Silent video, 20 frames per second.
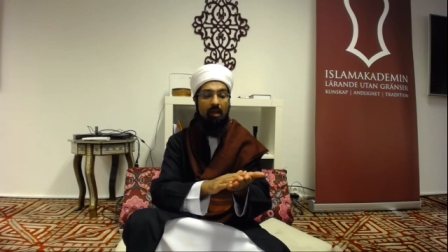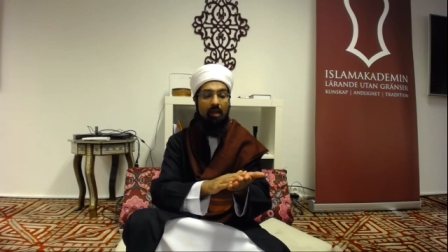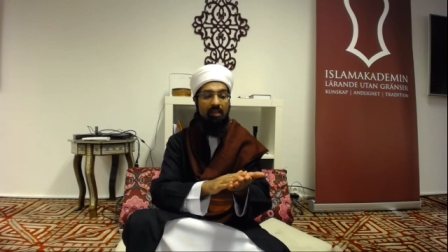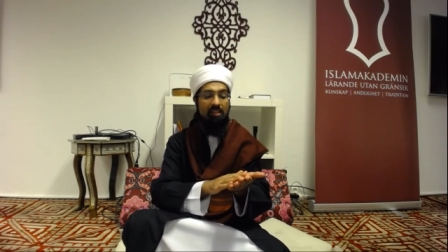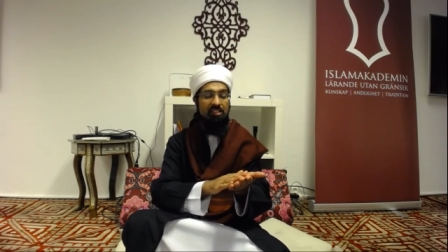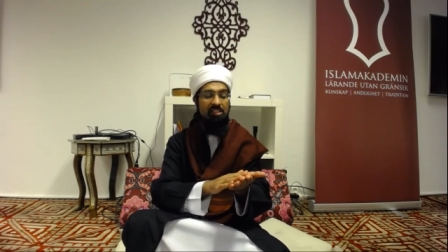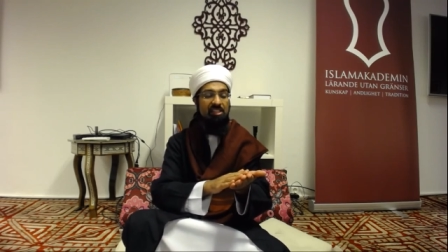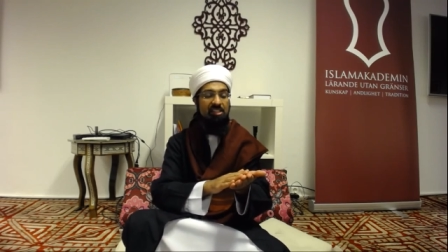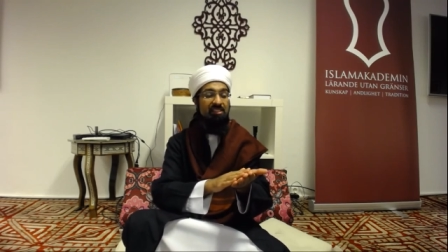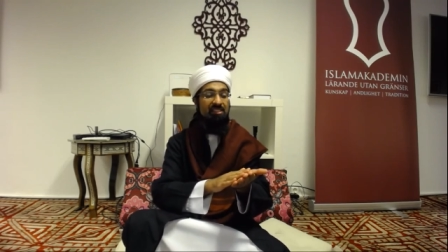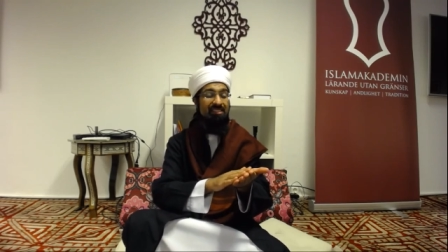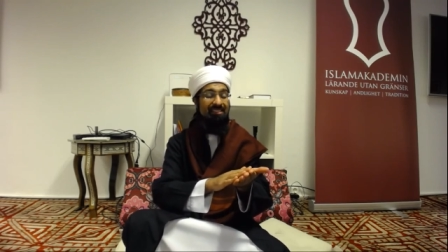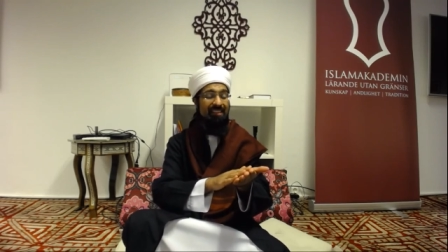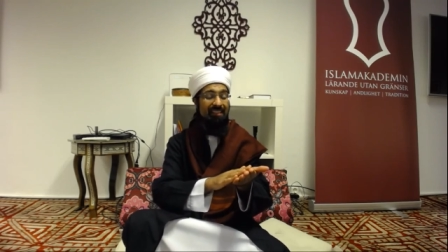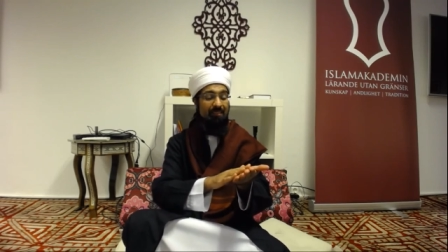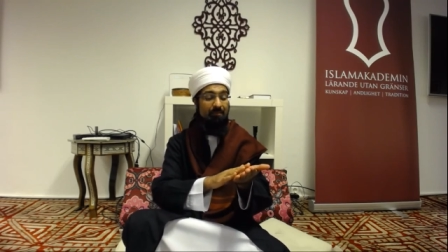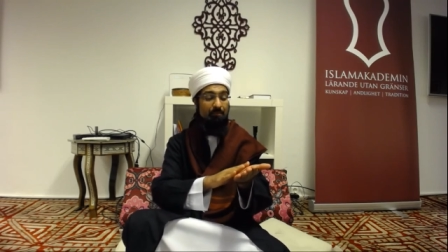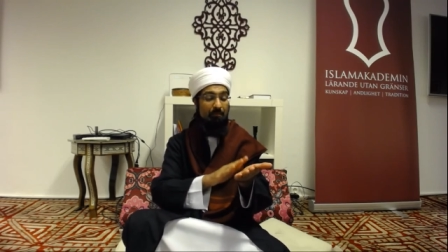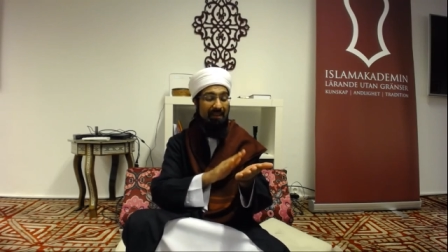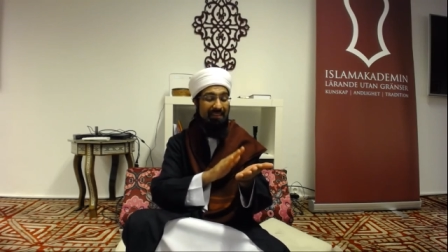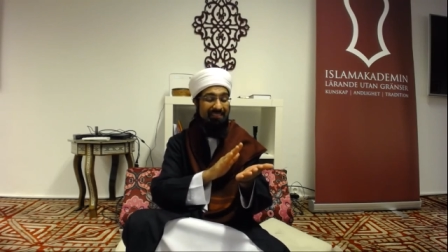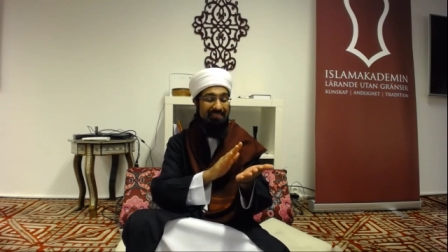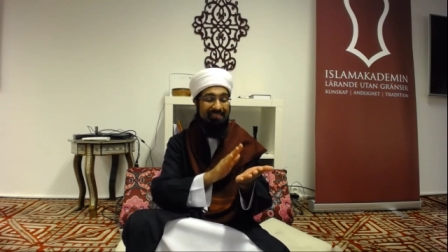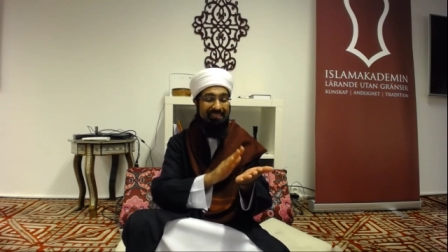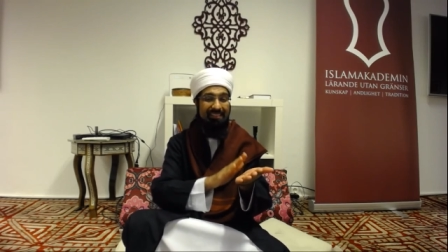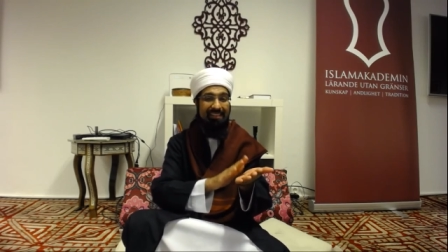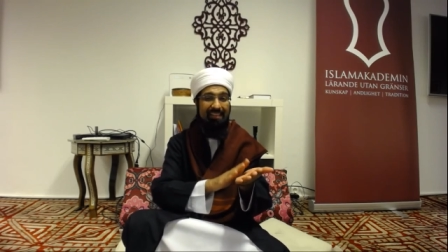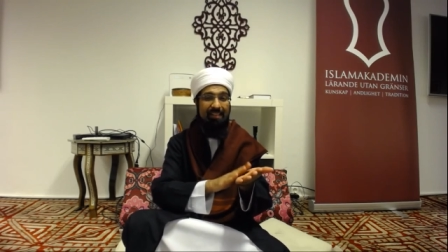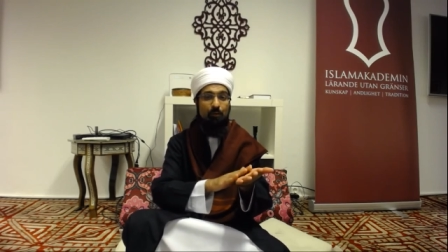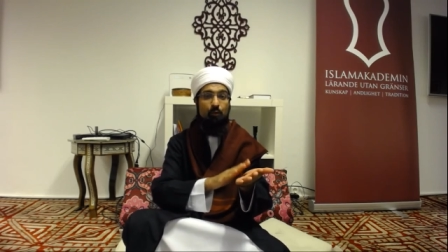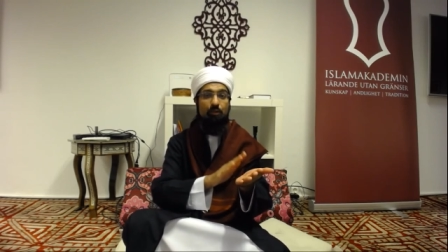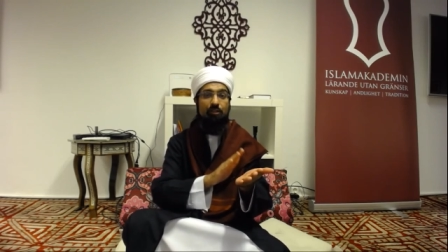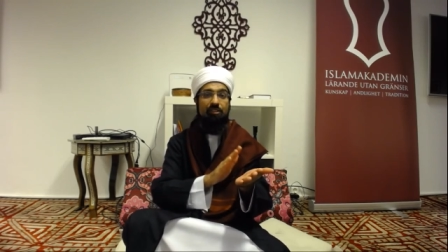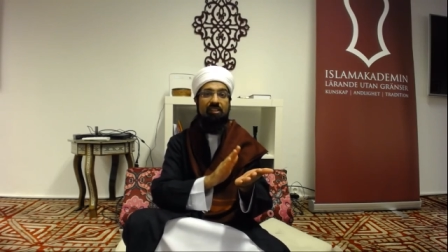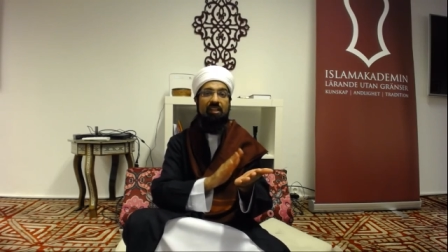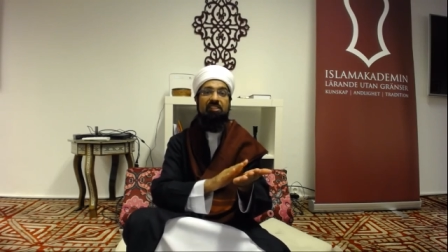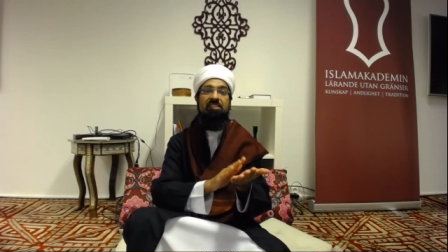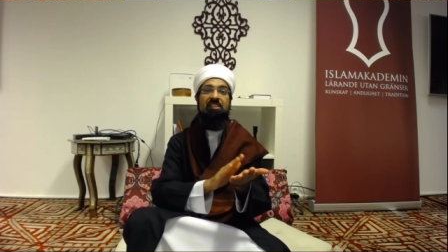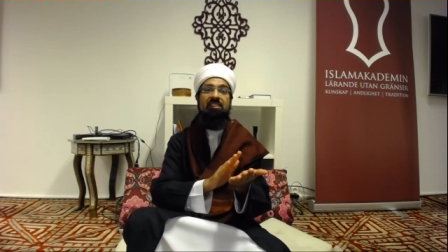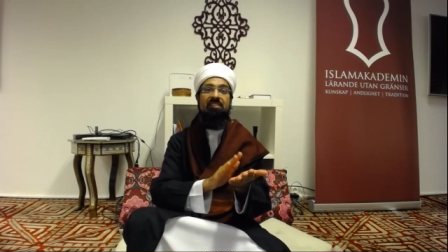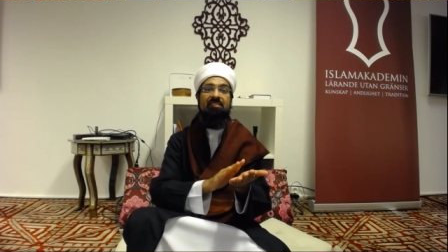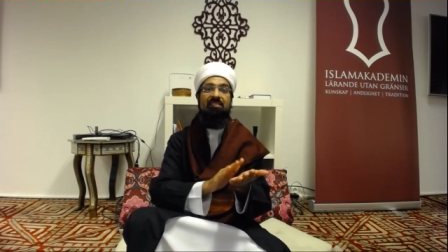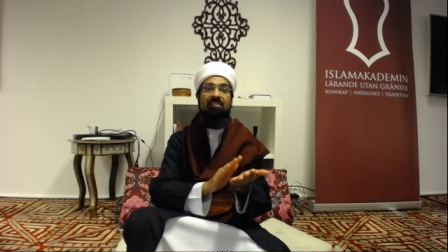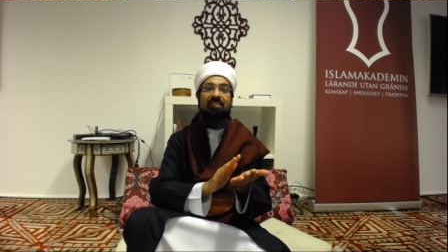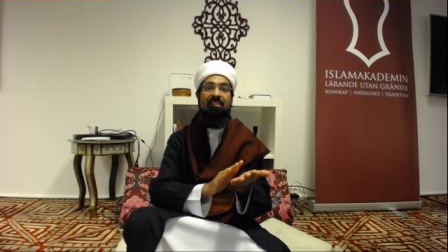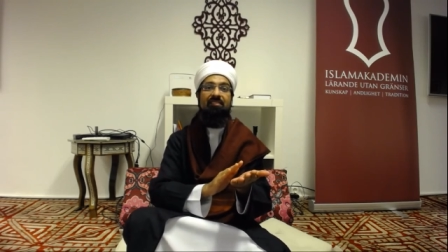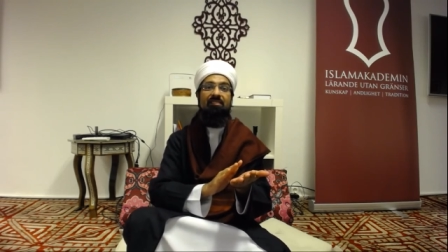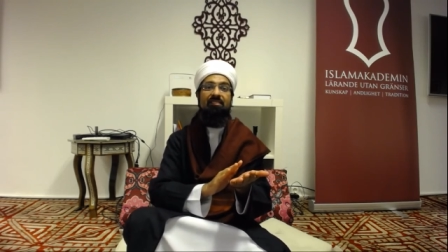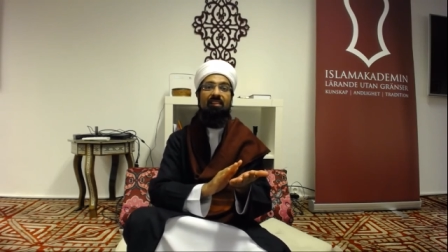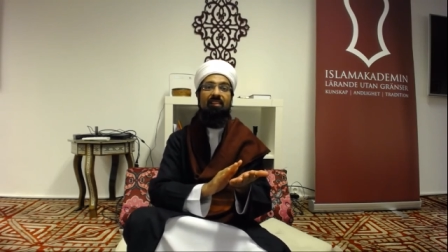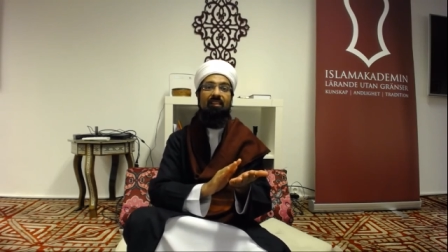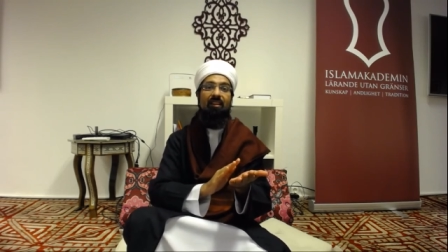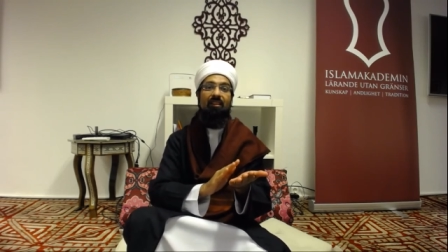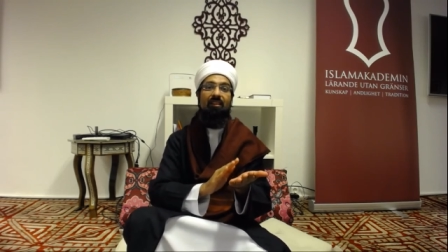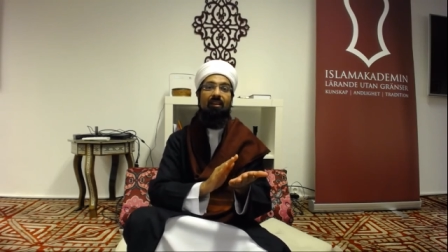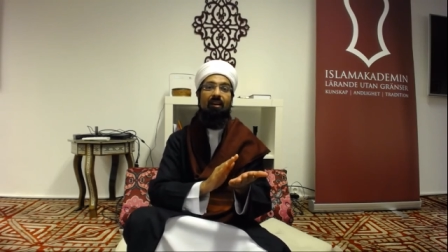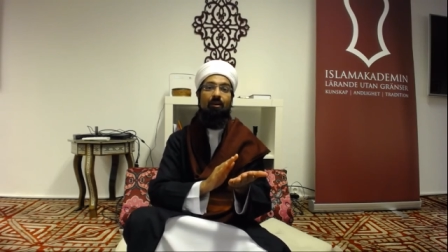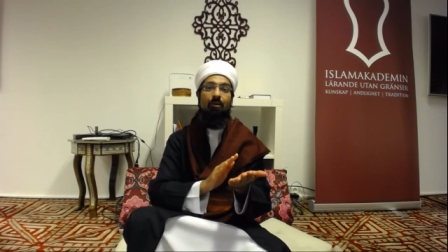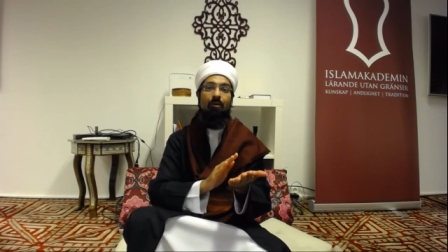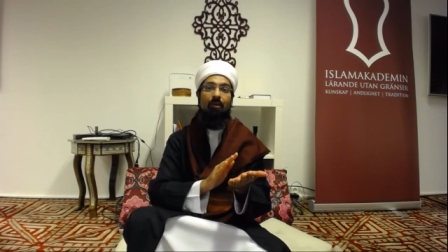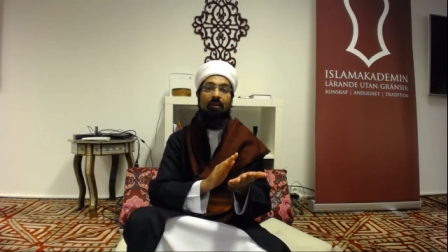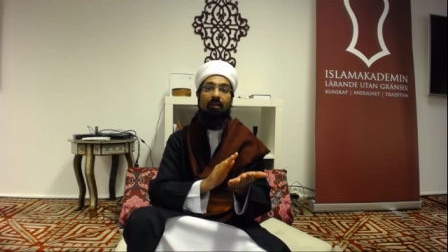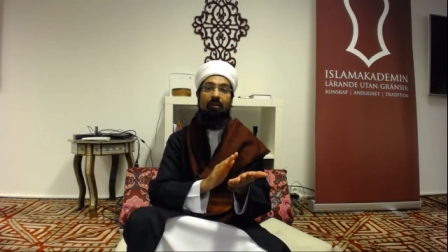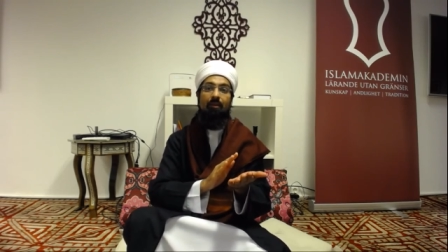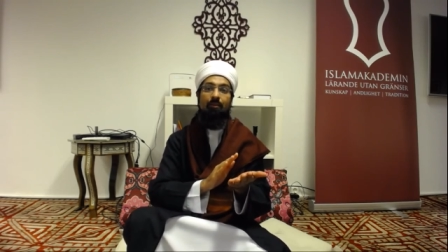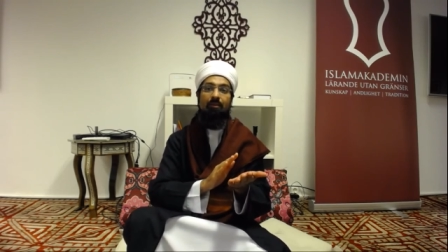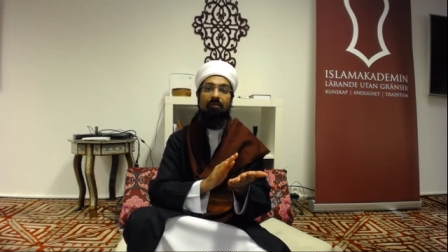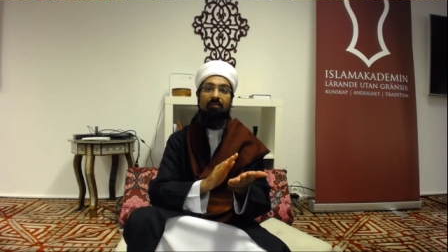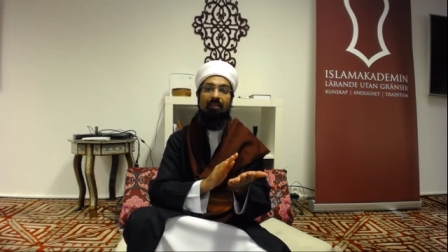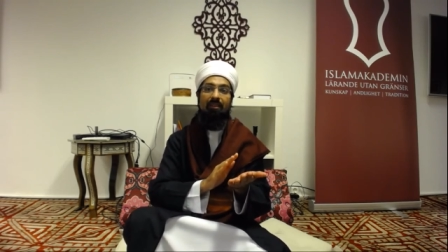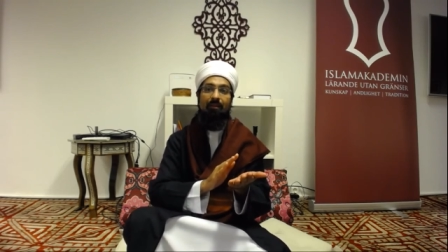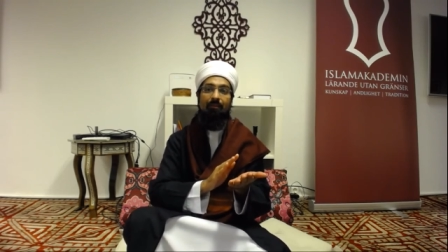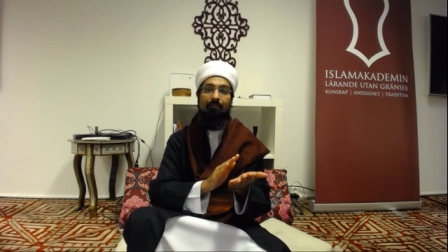She says, my skin would touch his skin sallallahu alaihi wasallam.